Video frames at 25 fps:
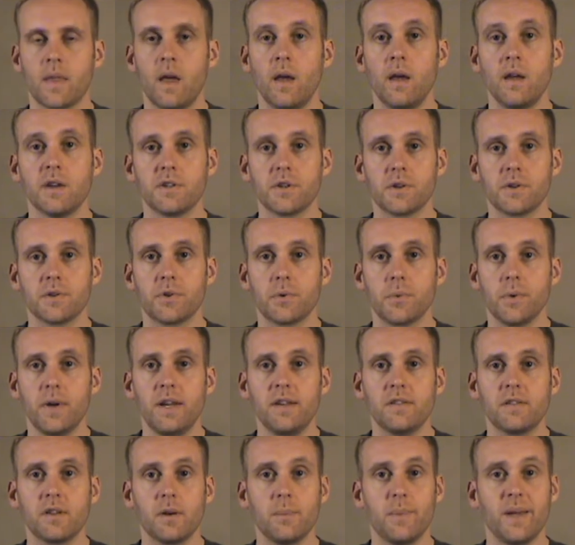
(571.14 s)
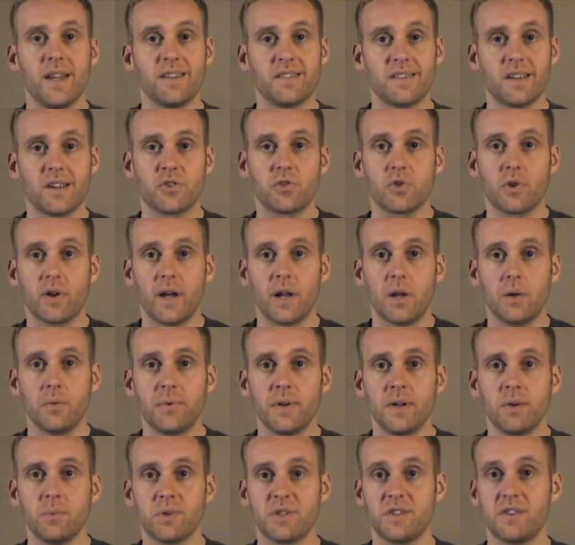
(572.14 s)
Turn 3 is going to be Ancestral
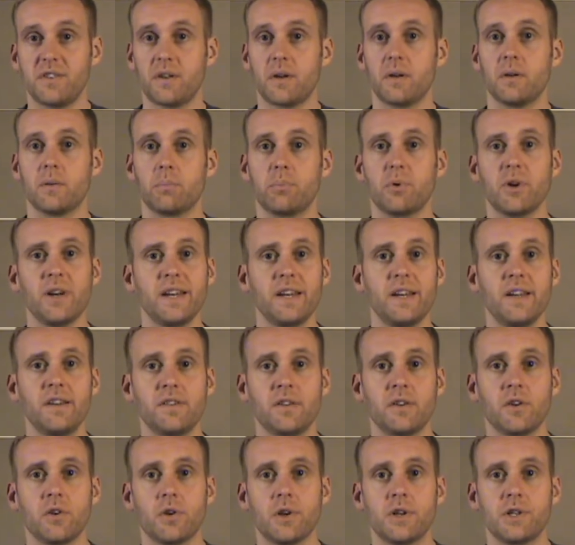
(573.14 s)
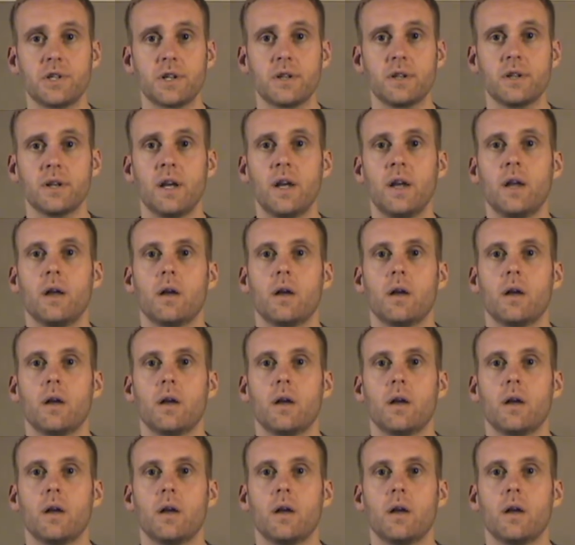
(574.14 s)
Elephant, which is a pretty decent creature.